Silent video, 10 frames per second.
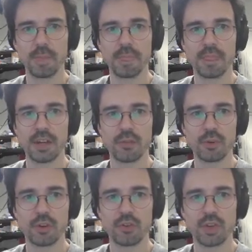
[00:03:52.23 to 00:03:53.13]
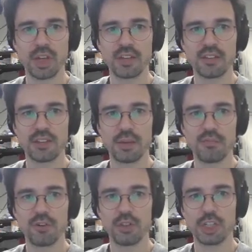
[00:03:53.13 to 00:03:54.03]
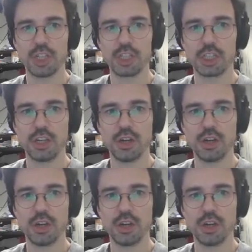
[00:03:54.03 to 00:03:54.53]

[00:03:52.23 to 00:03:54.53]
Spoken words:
that it would create the same voltage